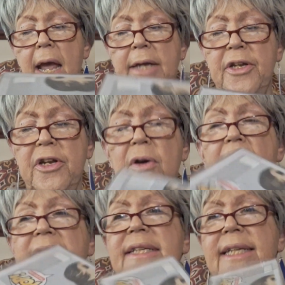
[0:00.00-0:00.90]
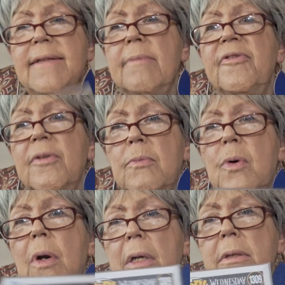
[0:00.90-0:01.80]
And you know, I've seen them for
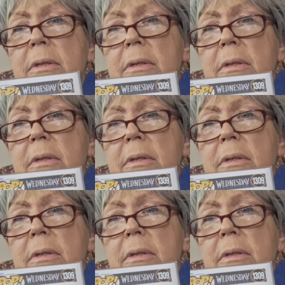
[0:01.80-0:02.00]
more.